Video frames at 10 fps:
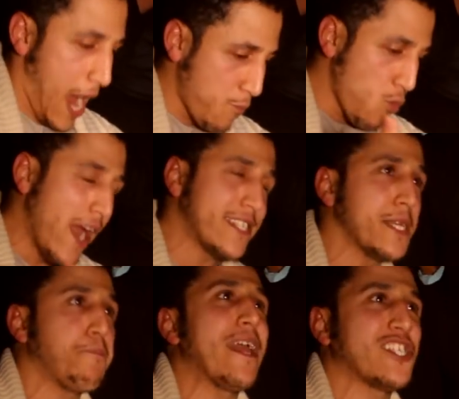I'm
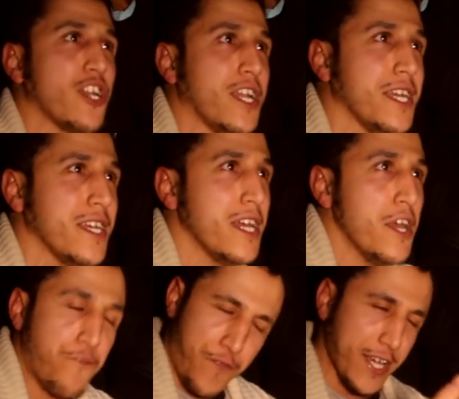waiting patiently
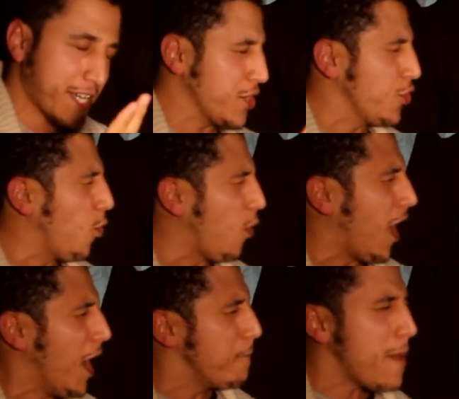thinking, you know
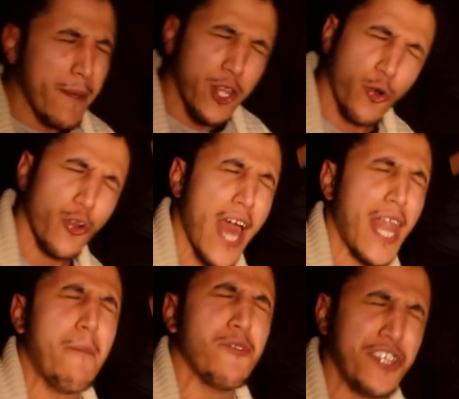what, maybe the
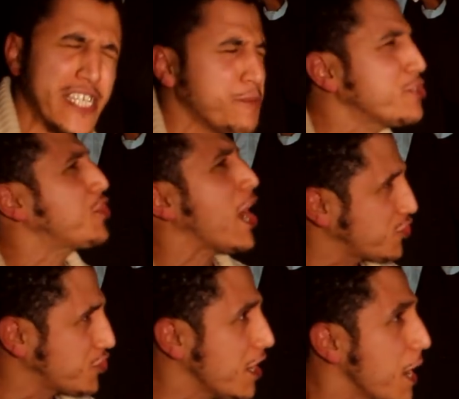Quran I'm reading has been
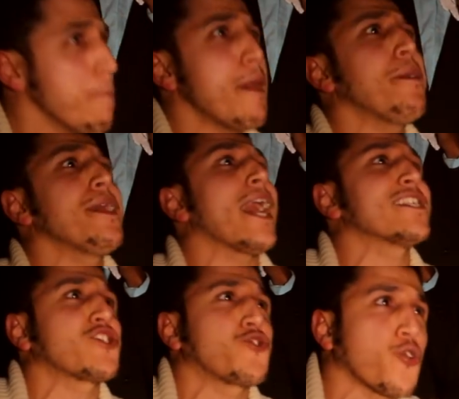changed. Maybe he
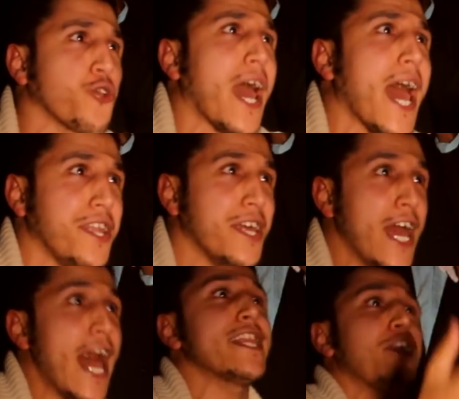has a true Quran
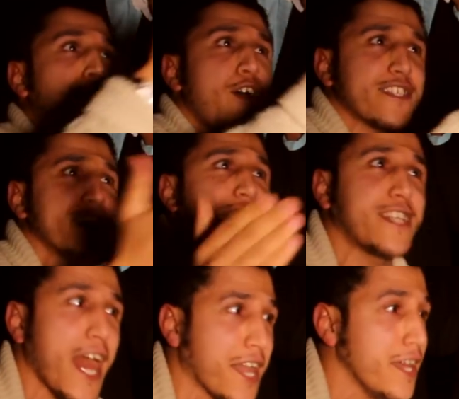and the verse is
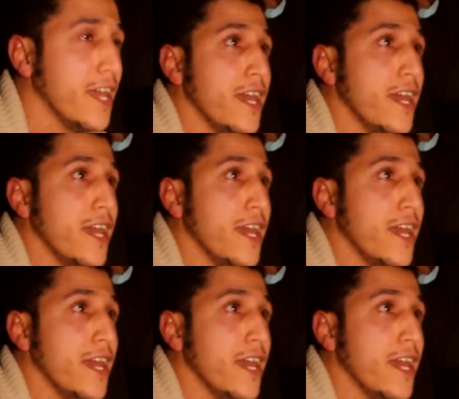there.